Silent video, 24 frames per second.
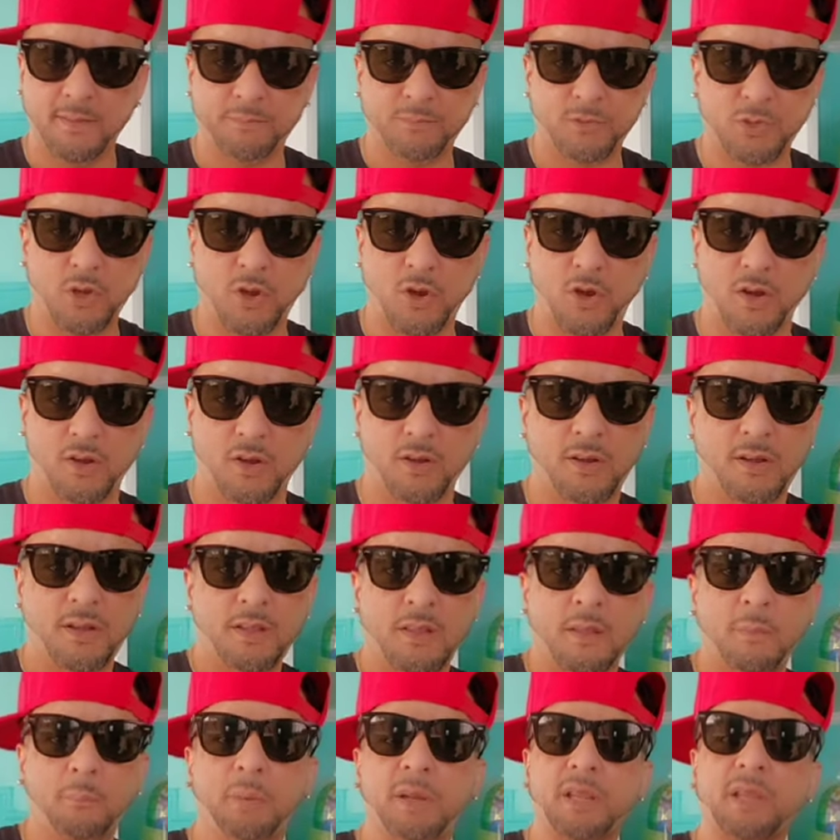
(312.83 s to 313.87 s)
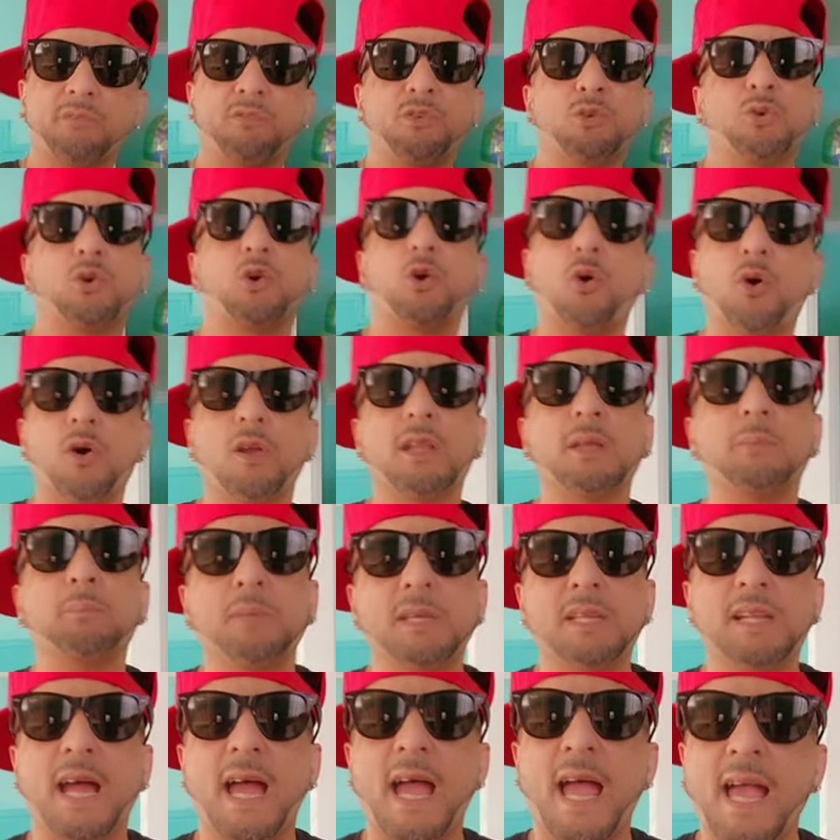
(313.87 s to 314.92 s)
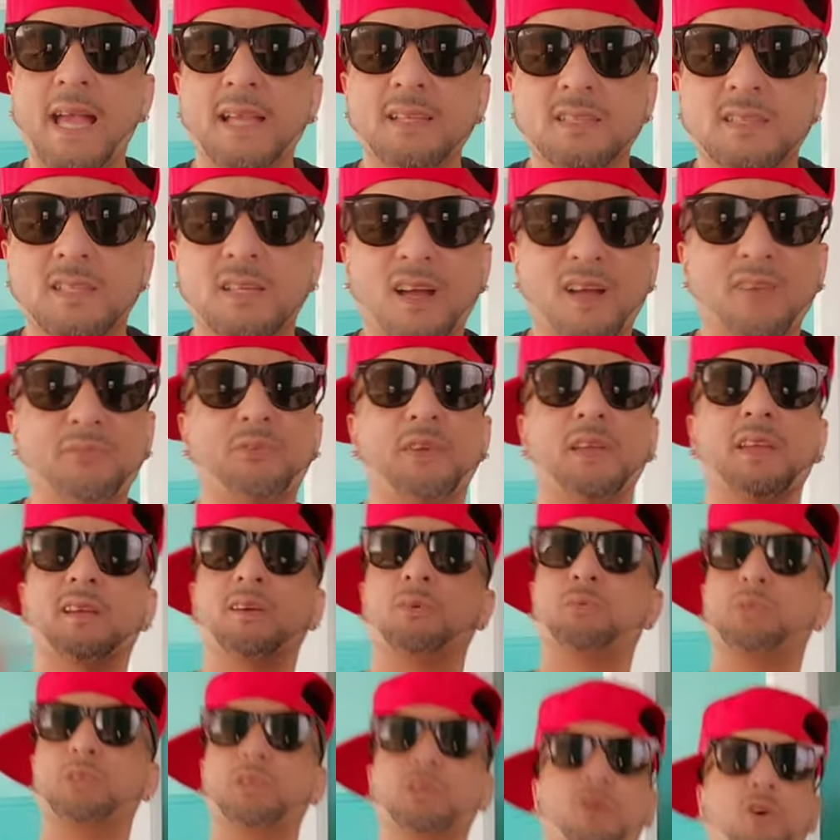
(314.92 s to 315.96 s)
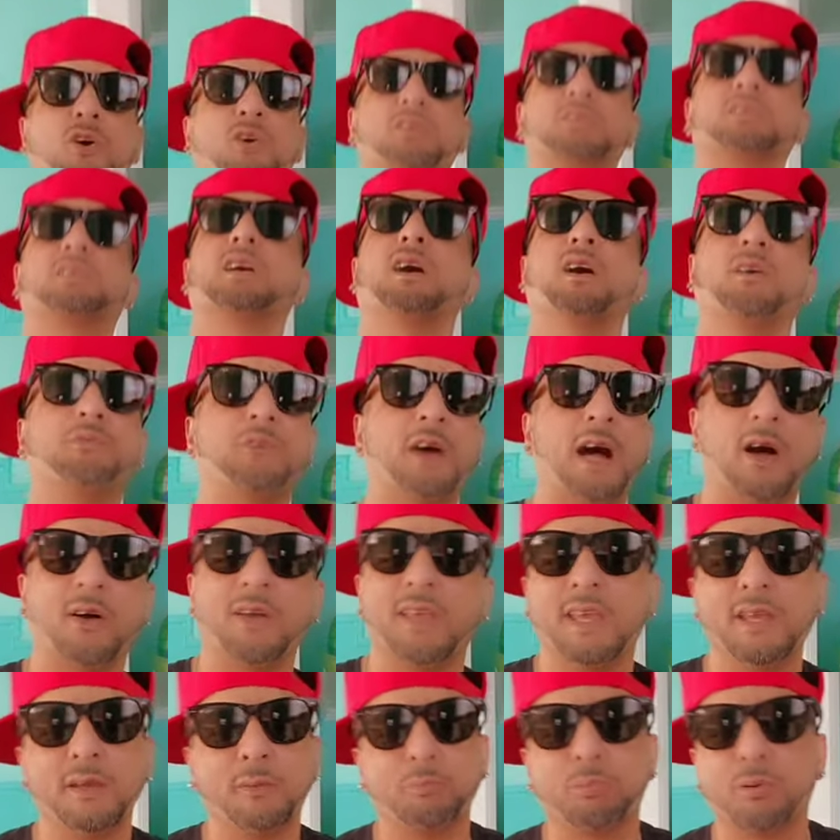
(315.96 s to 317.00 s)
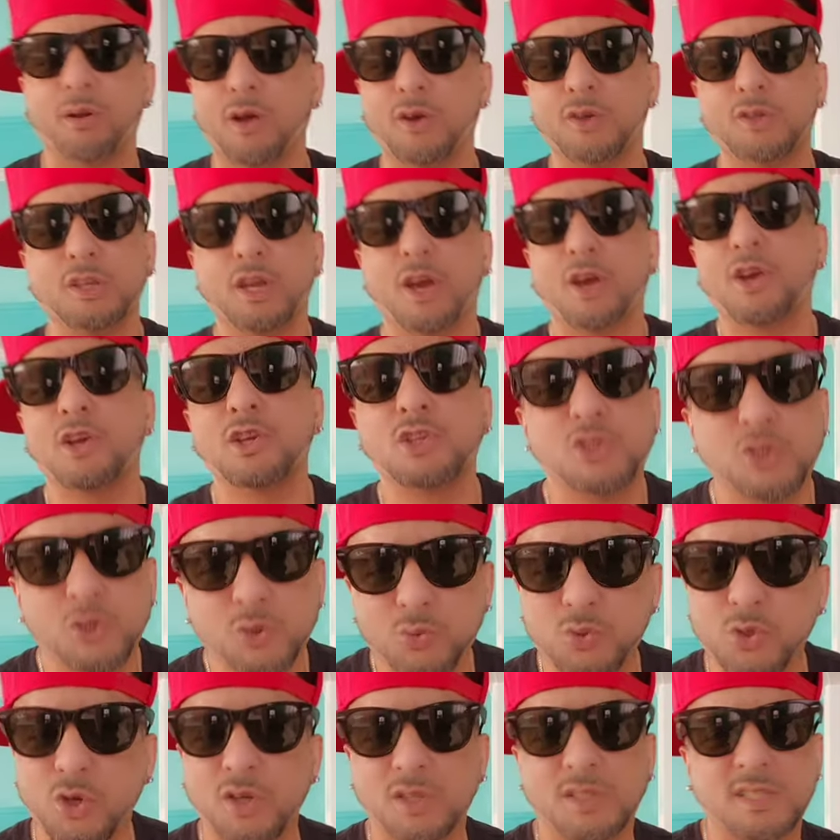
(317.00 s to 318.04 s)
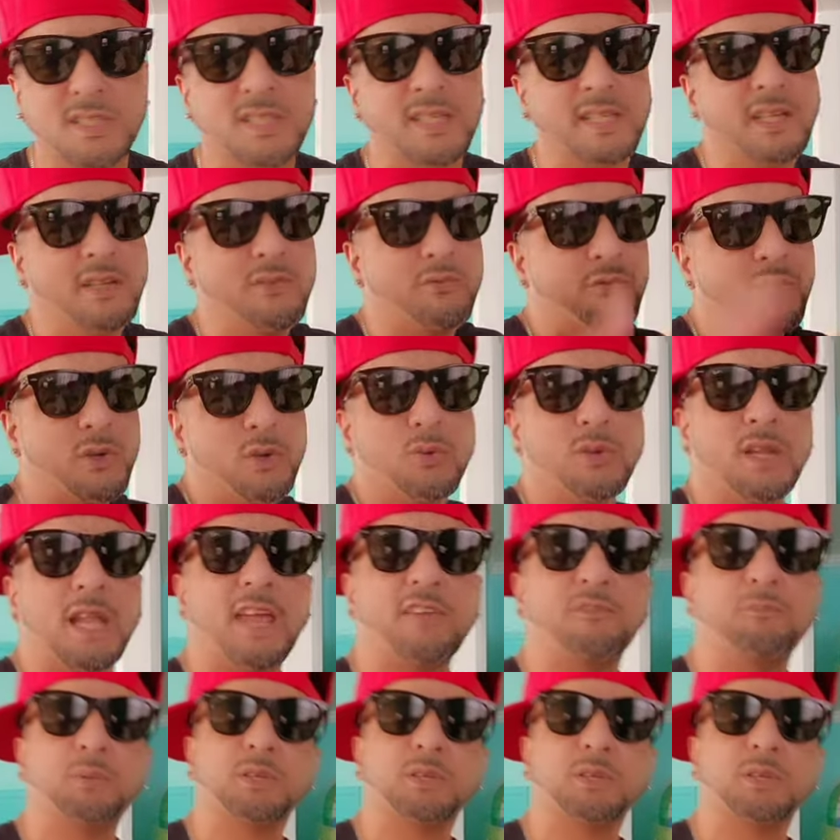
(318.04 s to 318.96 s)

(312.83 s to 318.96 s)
You heard? But if you calling me to act tough, and we all tough out here, bro. You heard? It's New York City in real life.